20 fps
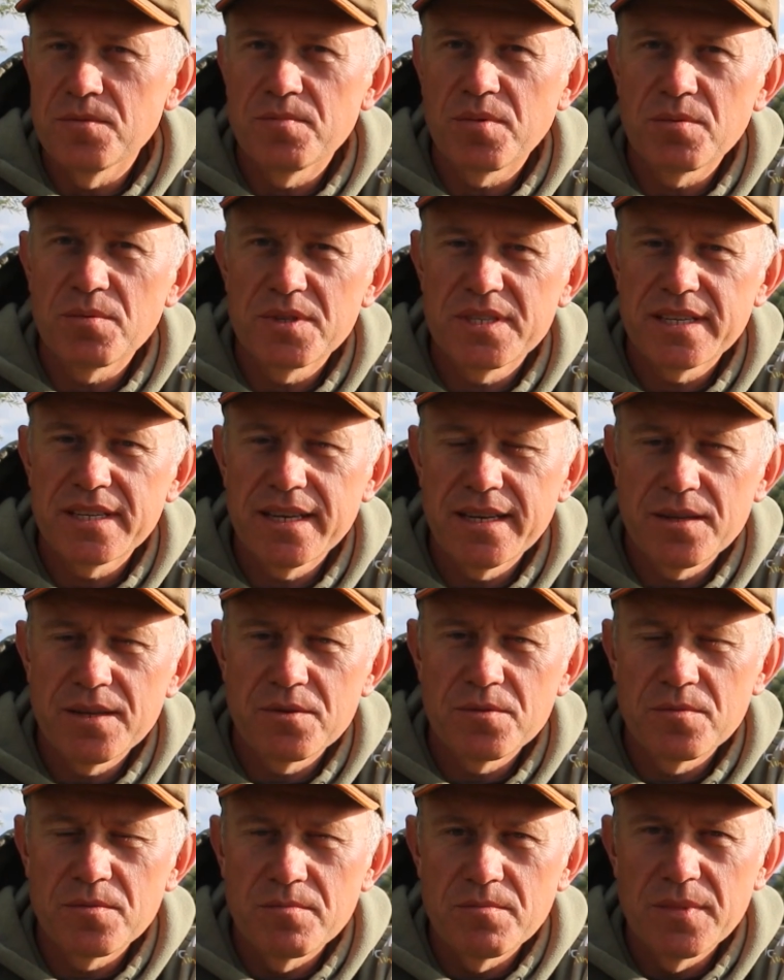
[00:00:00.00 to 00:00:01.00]
probably see a
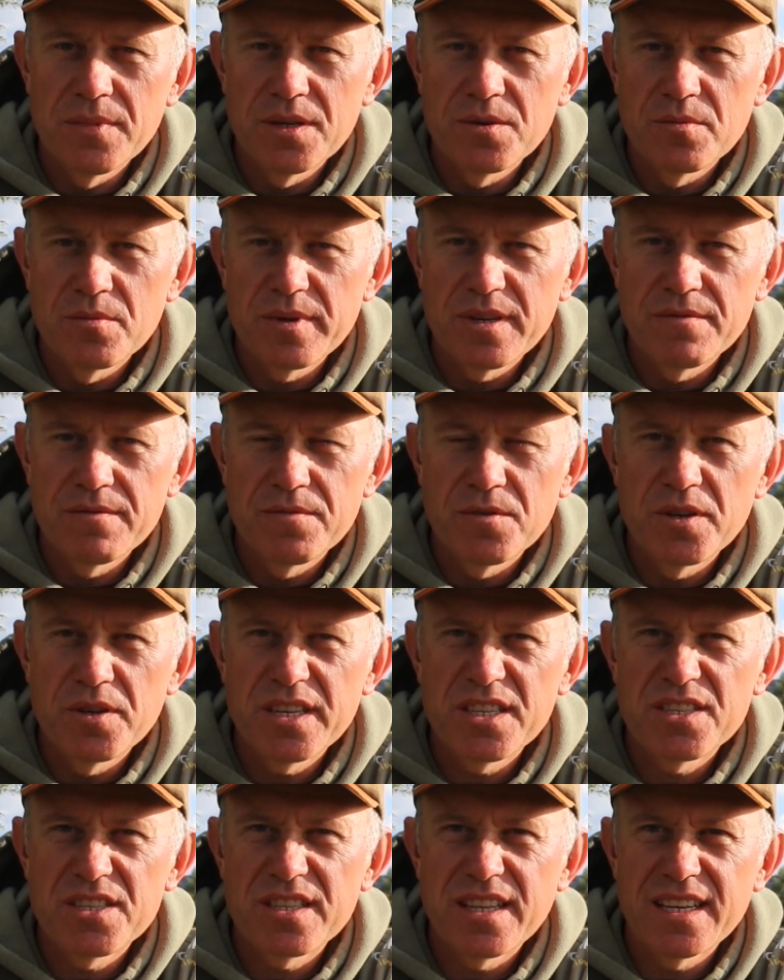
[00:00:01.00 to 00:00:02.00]
little bit of
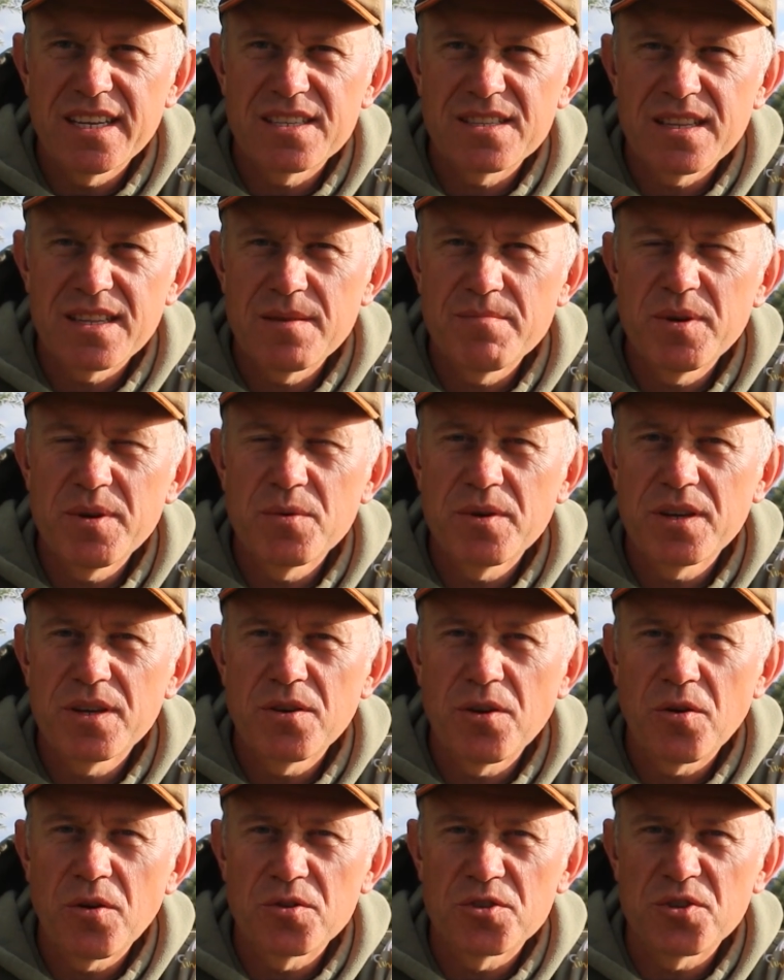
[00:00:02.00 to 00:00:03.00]
footage. They're building a
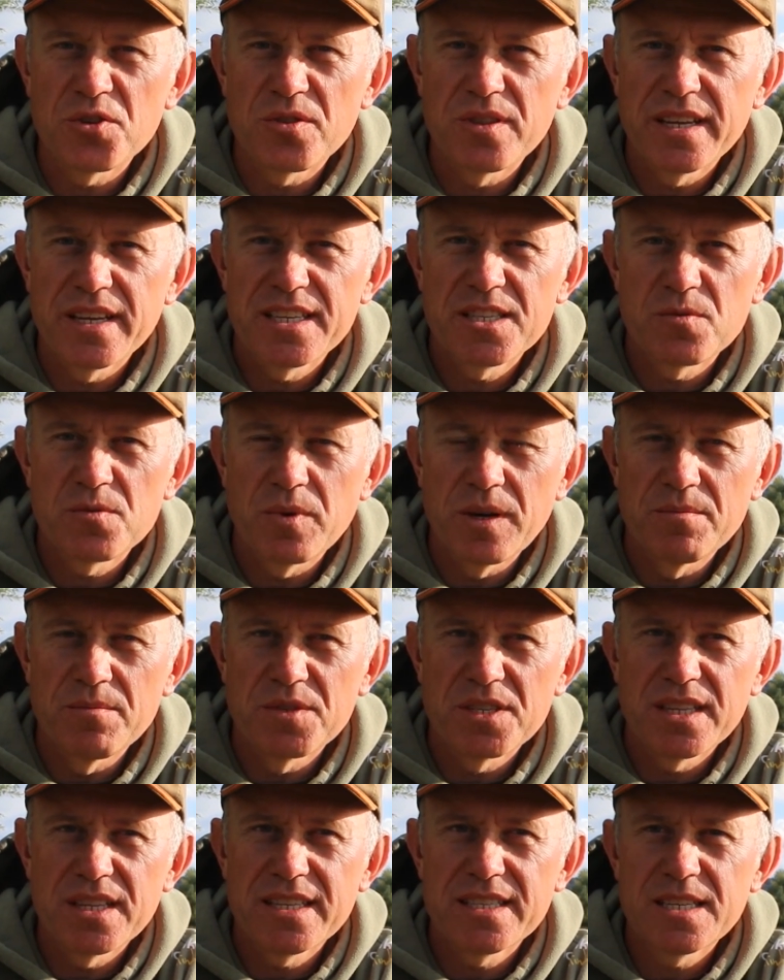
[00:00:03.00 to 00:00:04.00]
lodge on this swim,
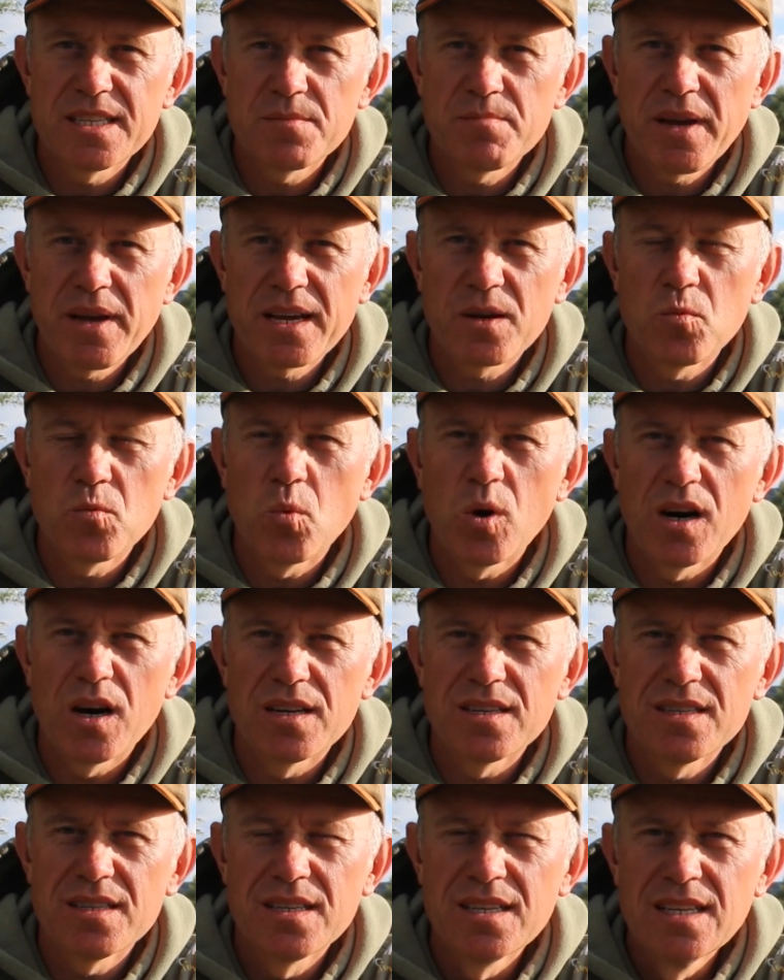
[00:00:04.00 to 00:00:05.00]
so this is peg
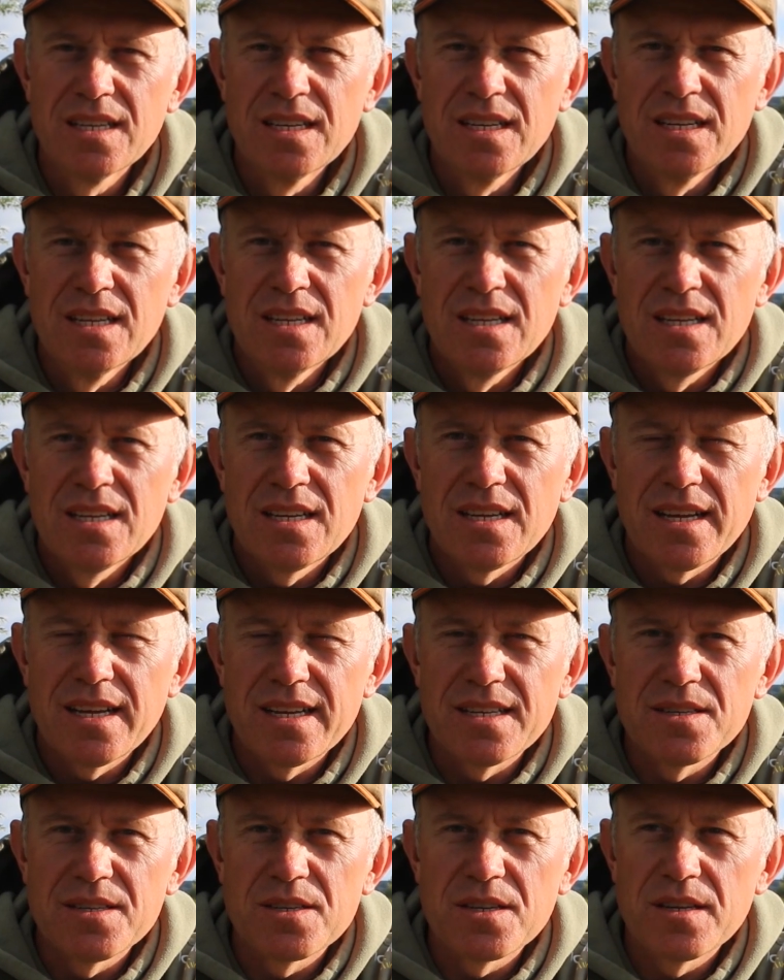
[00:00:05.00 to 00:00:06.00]
1.
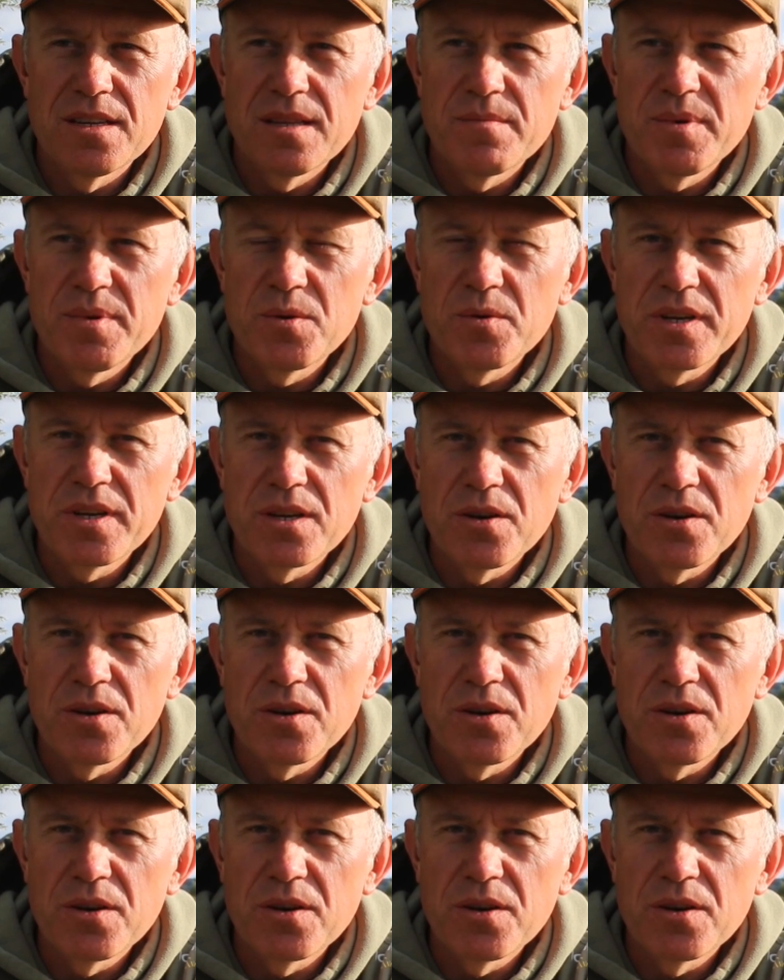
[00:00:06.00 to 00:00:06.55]
And they're building a